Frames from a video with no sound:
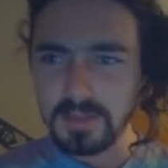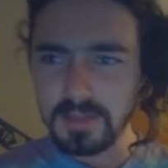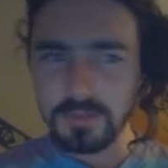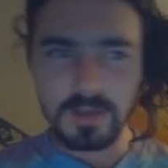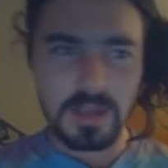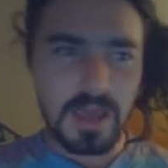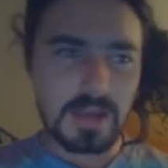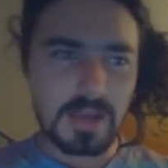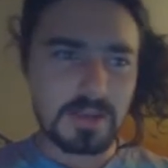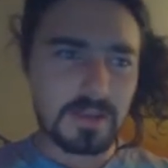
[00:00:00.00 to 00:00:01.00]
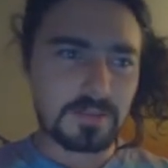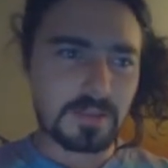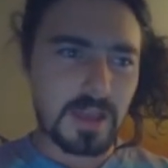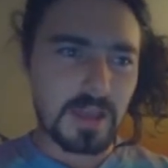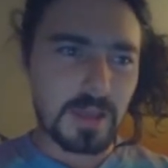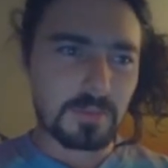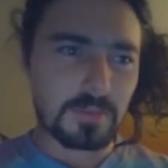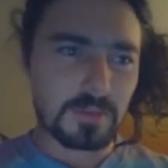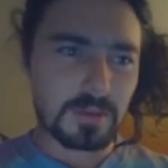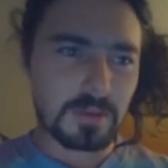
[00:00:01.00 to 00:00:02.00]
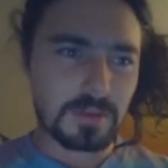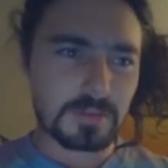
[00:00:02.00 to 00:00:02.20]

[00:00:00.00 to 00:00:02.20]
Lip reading: then we're going to add another tab, and we're going to go